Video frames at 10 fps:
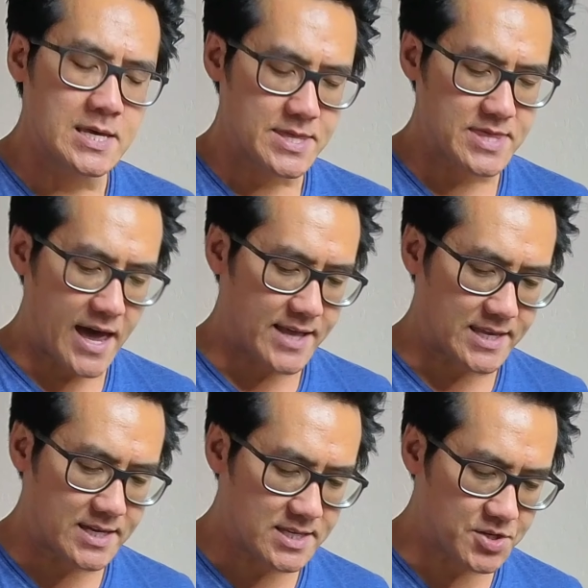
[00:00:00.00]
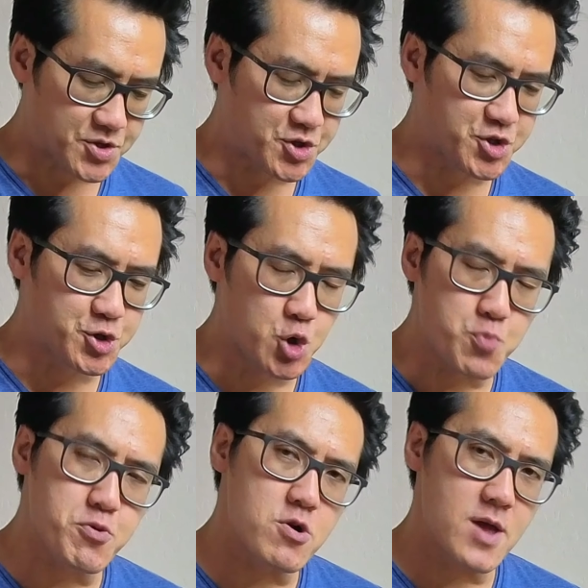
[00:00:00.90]
that it is
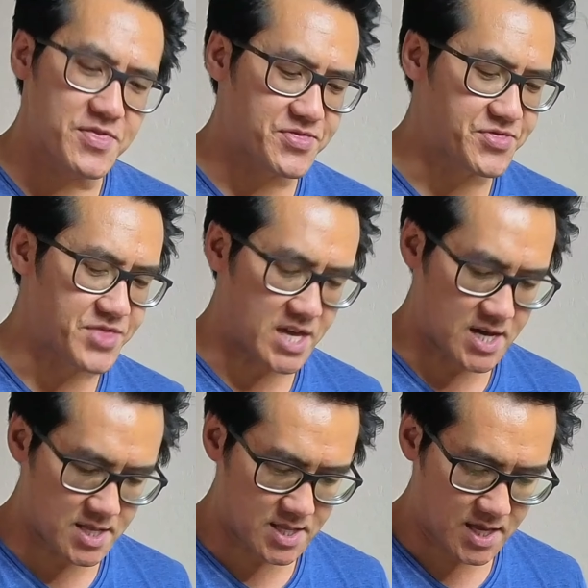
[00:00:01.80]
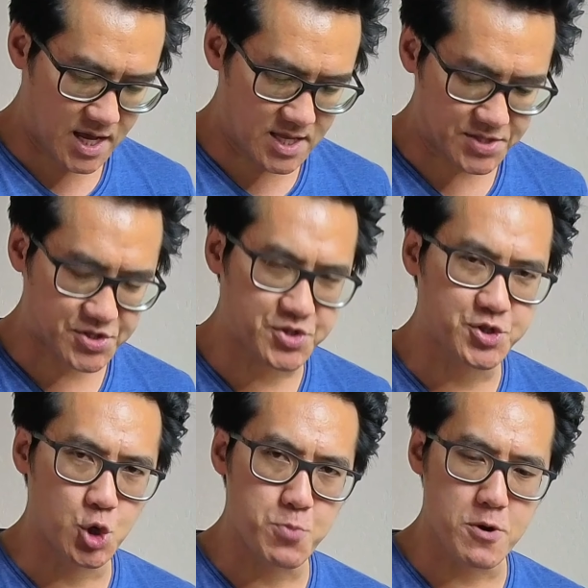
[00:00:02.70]
super thin and it's
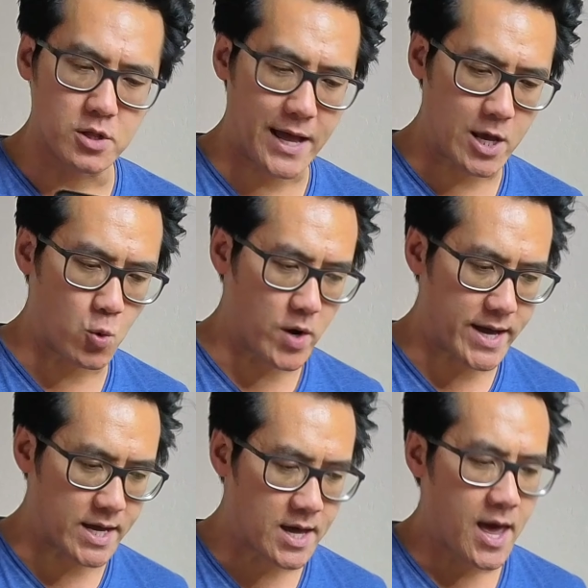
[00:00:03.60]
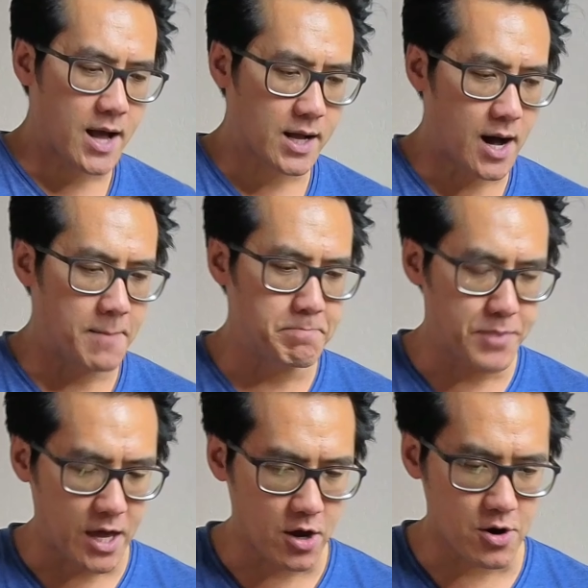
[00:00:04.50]
super lightweight
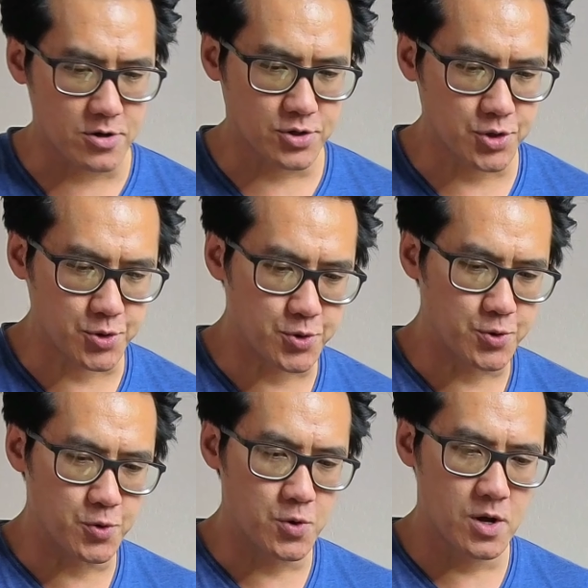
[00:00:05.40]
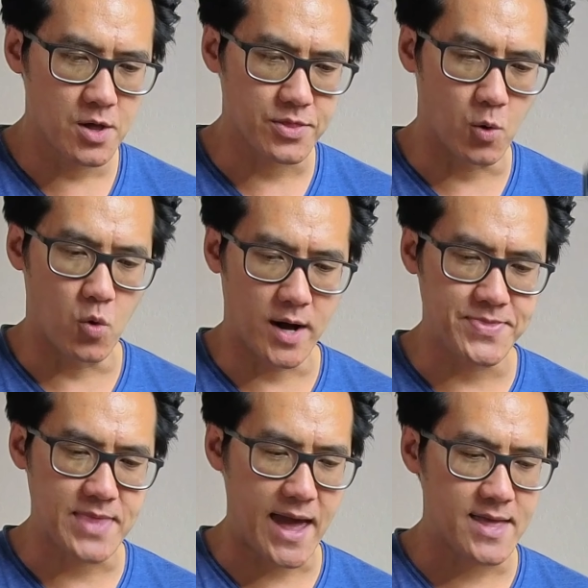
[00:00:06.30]
compared to the
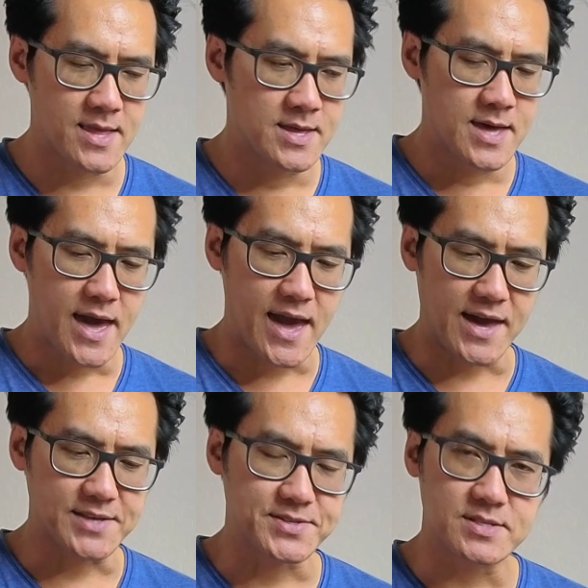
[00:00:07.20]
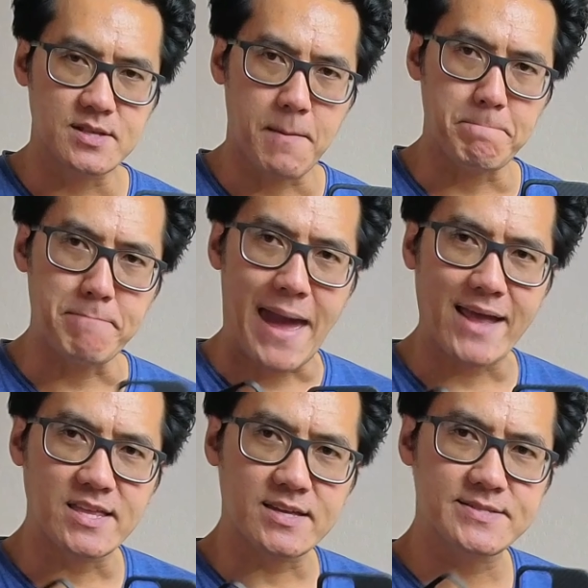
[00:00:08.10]
one that has
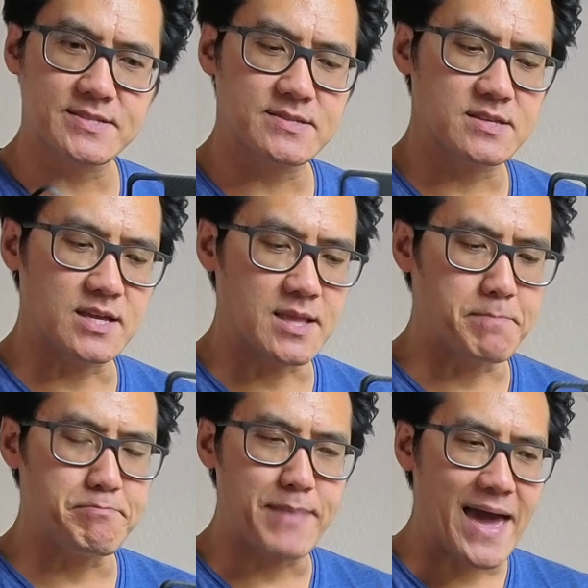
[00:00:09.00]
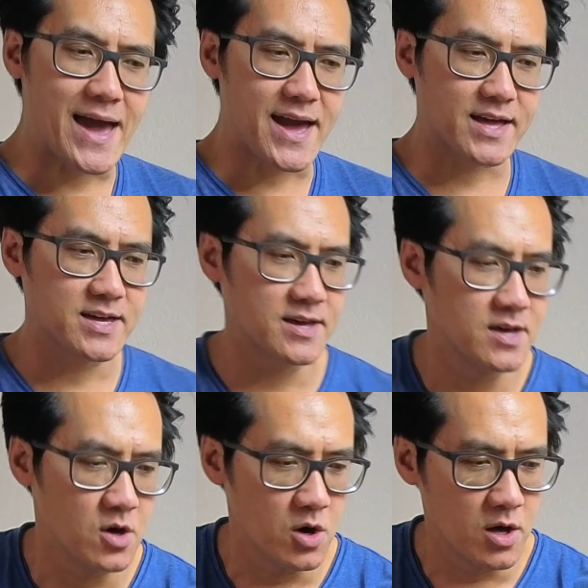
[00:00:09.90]
magnets in the back
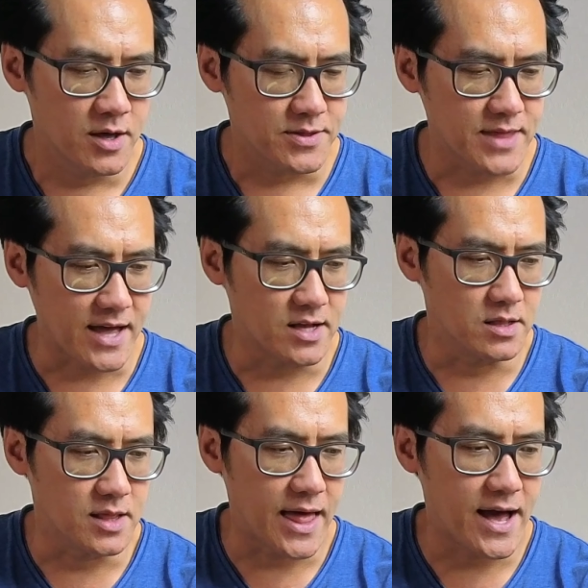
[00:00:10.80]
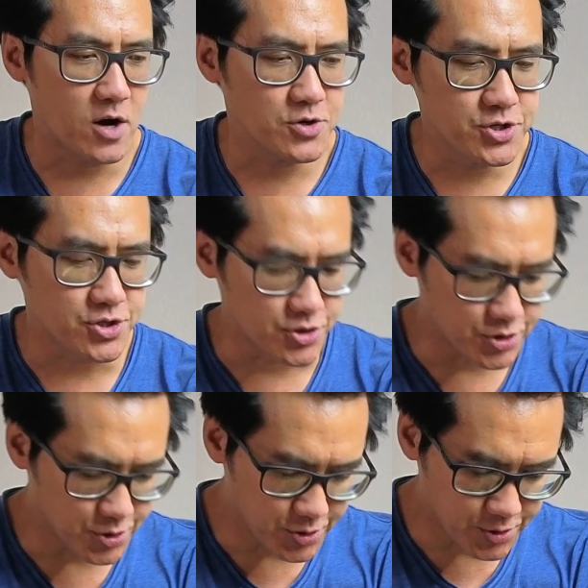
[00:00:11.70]
that allows
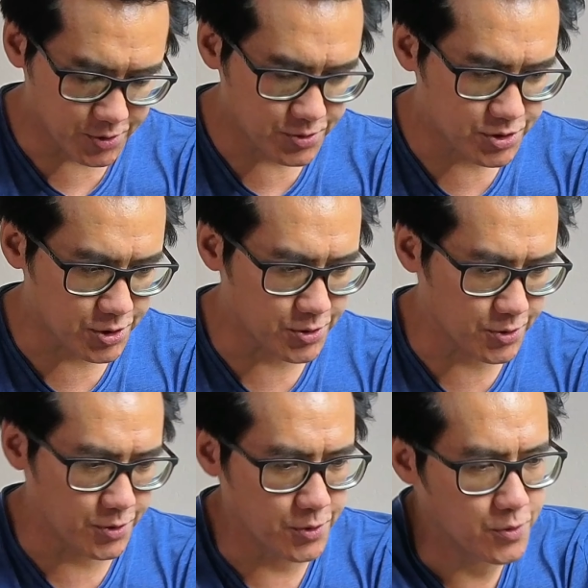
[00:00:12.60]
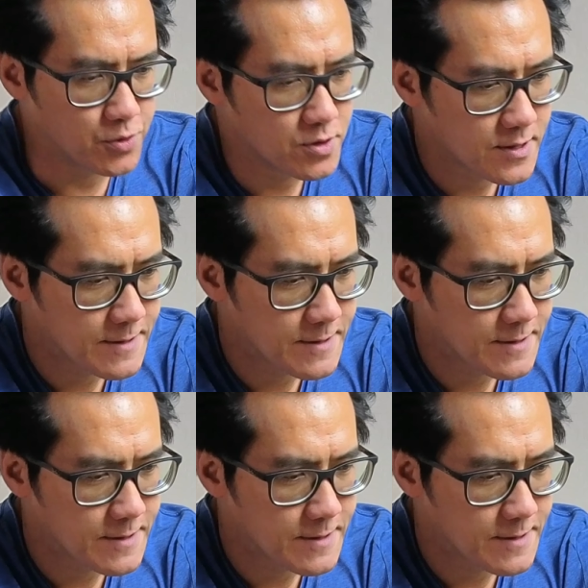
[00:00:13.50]
you to